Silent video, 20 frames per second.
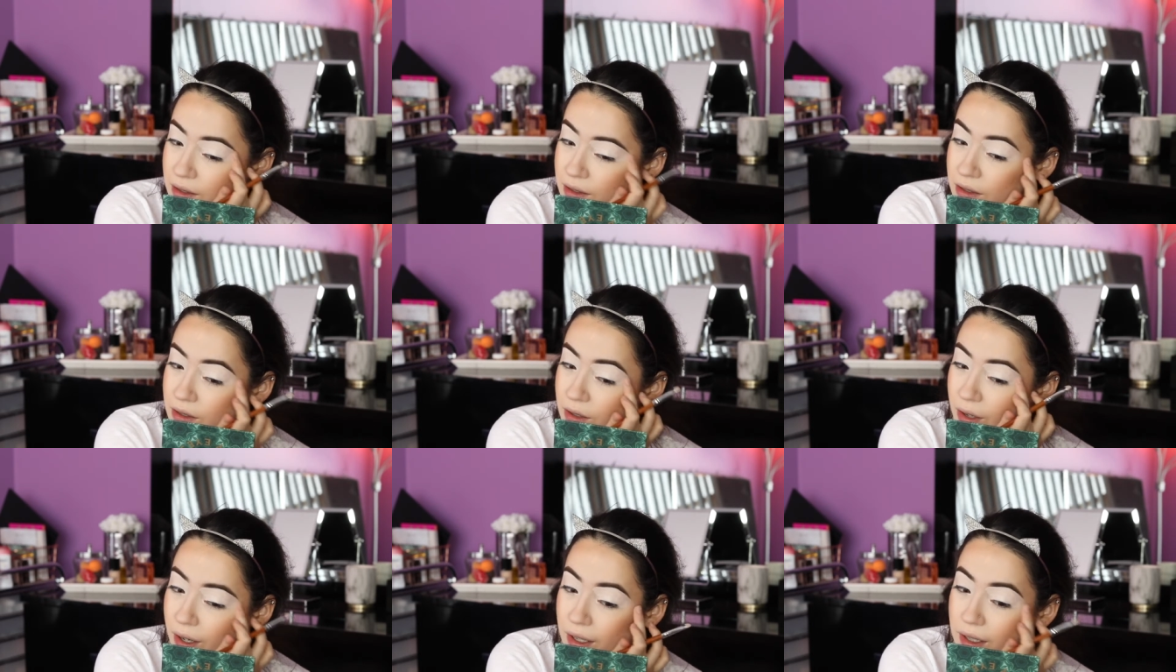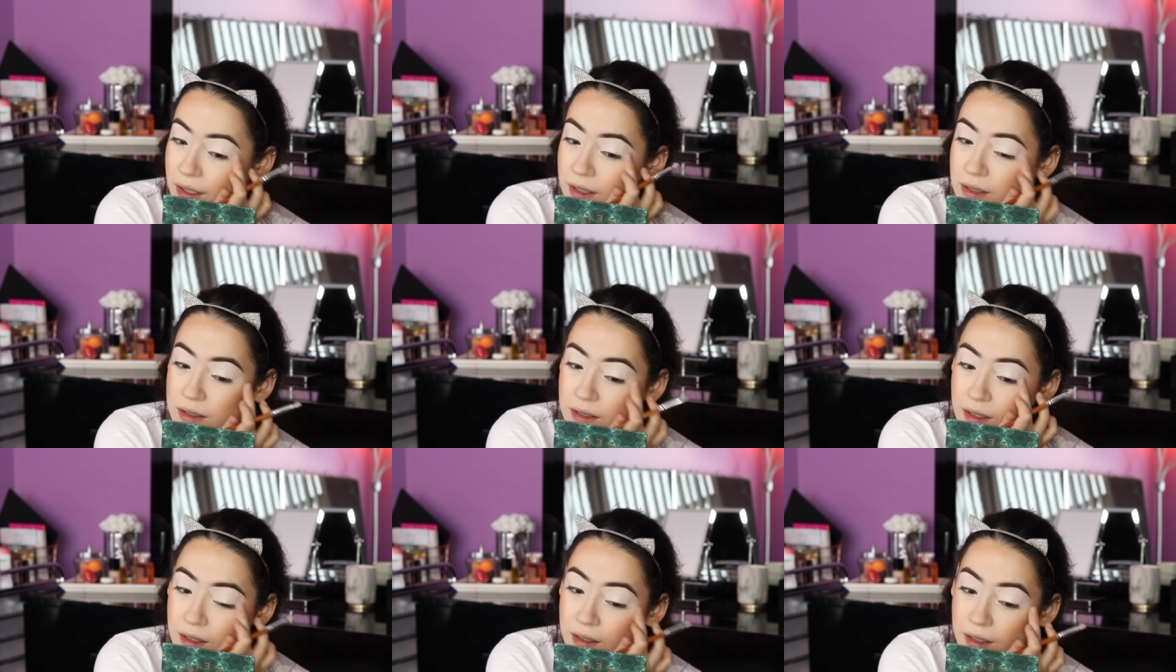So I need to
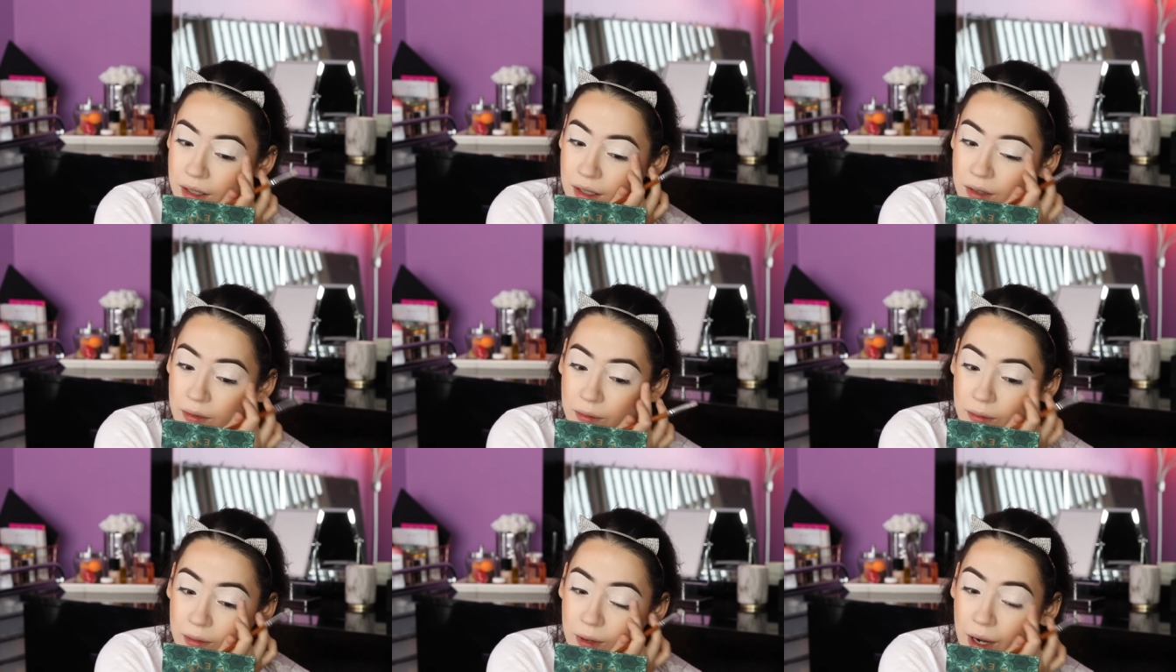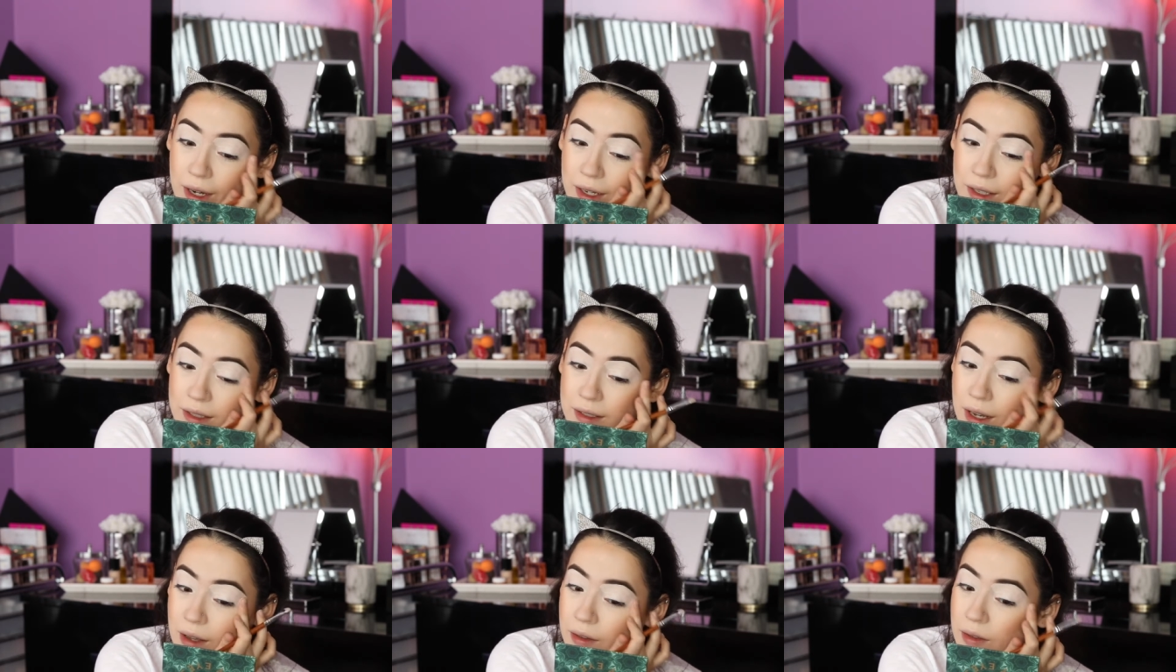start like
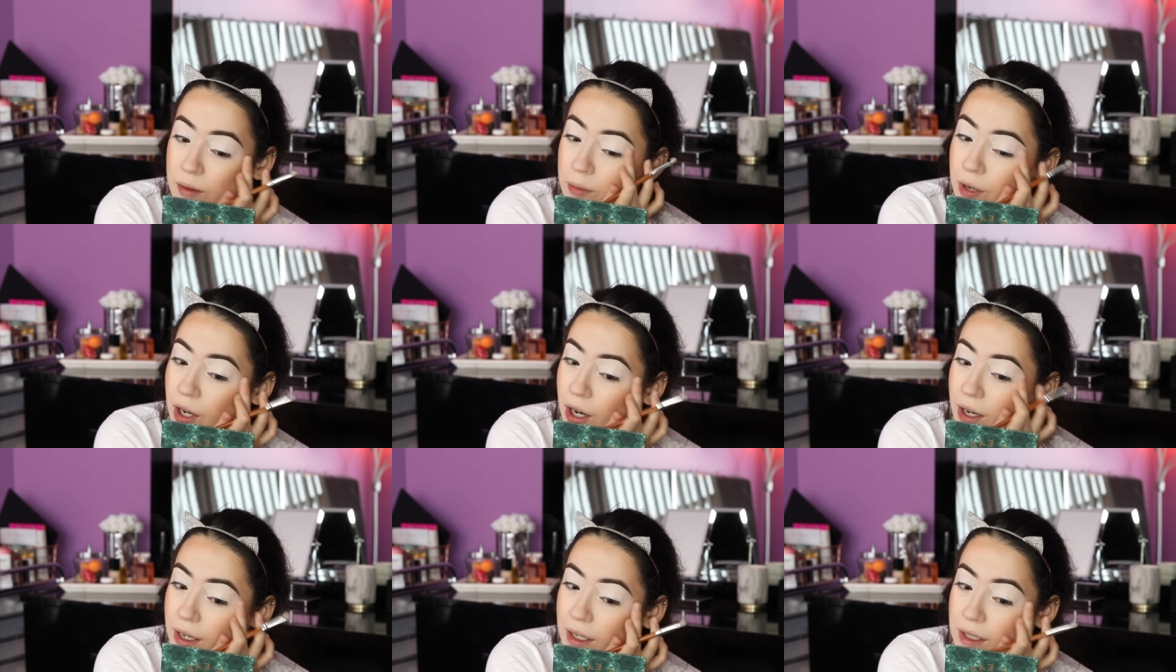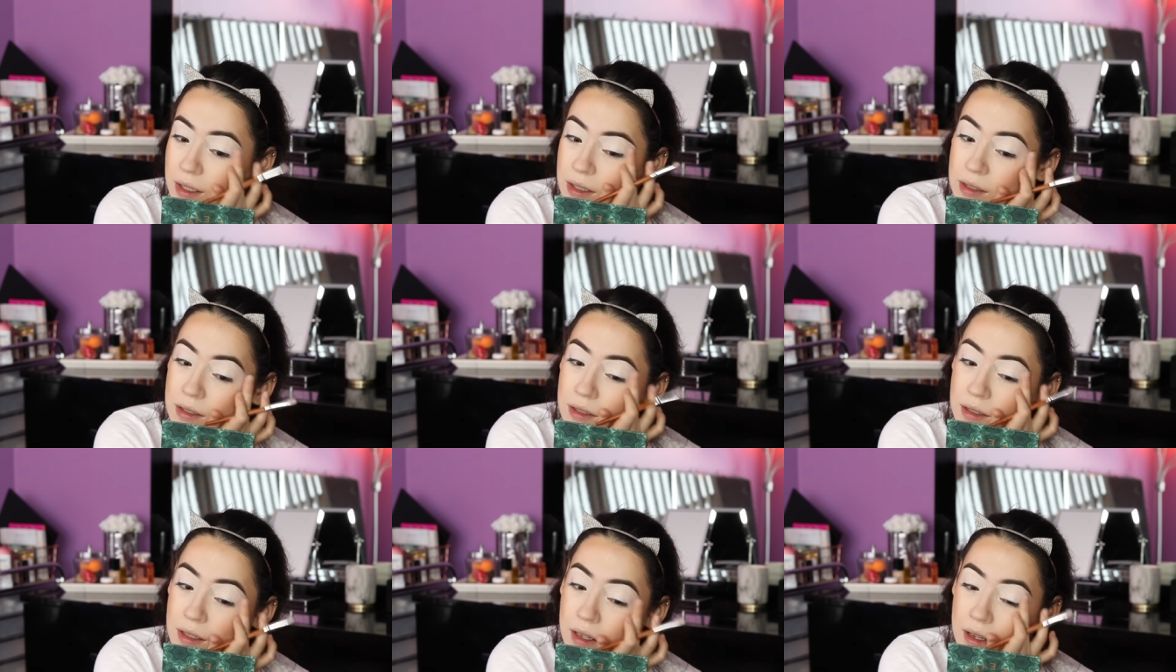writing down the
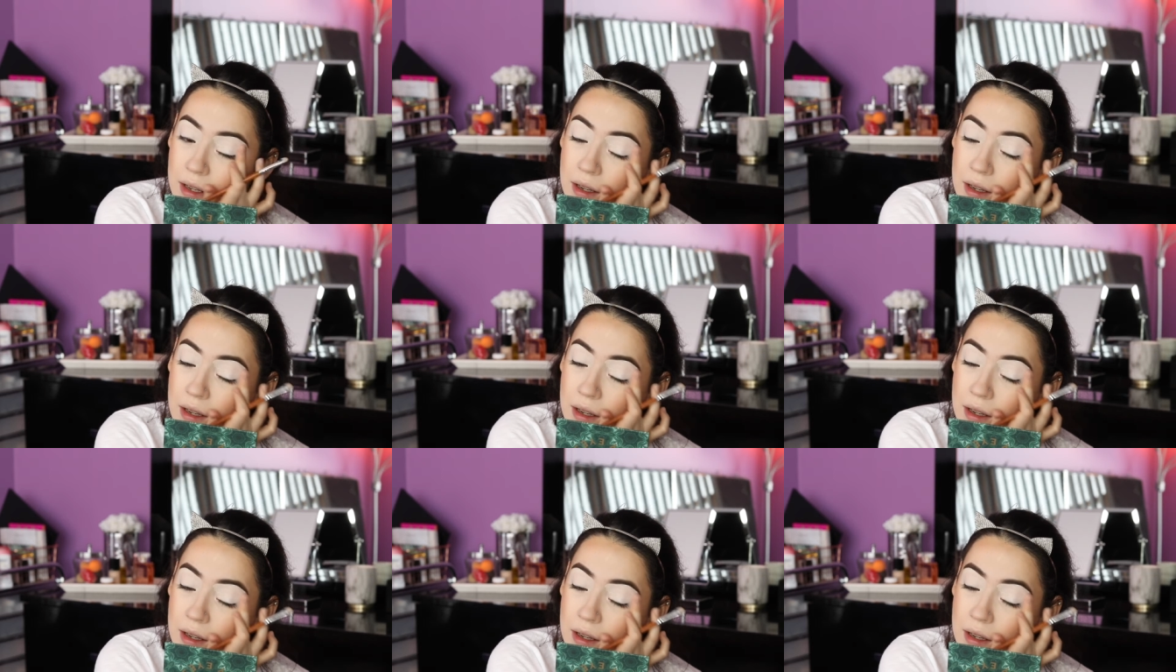products